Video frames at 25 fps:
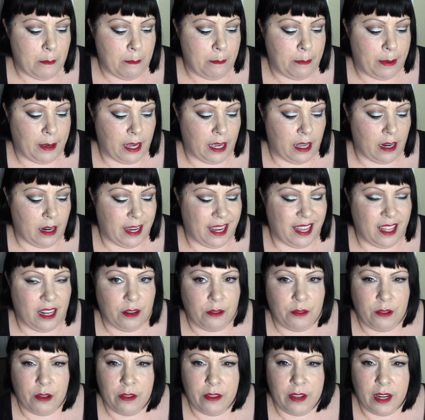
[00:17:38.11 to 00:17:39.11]
But I
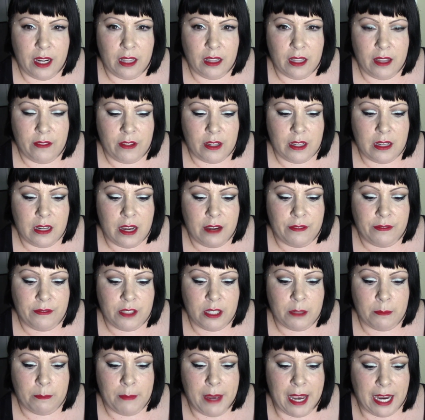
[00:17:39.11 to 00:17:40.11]
don't know that I love it enough
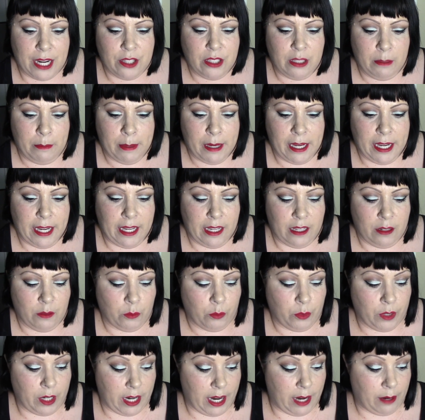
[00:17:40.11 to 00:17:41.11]
to actually buy it,
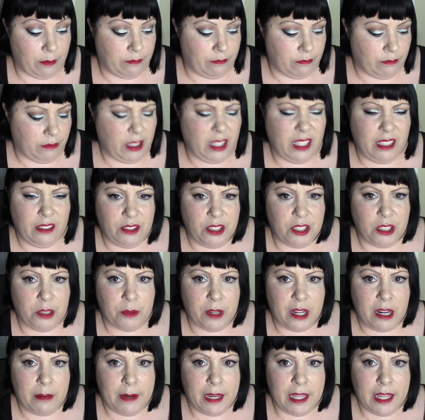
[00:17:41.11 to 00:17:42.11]
where I really do
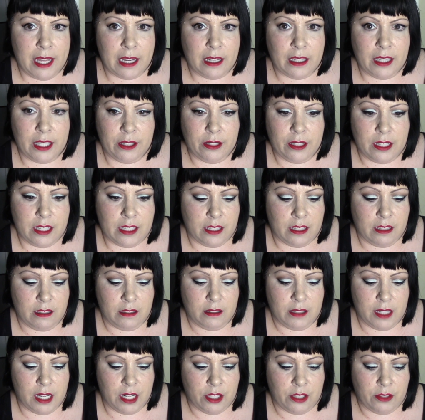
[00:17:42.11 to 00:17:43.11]
want to buy that Clarins
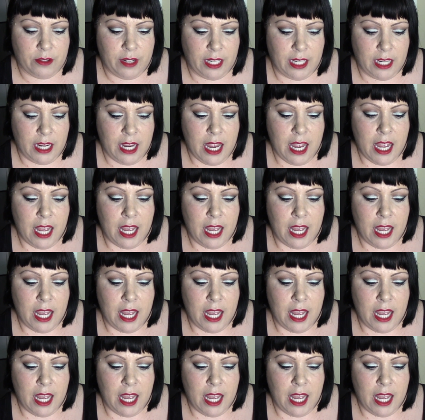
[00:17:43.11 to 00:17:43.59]
sunscreen.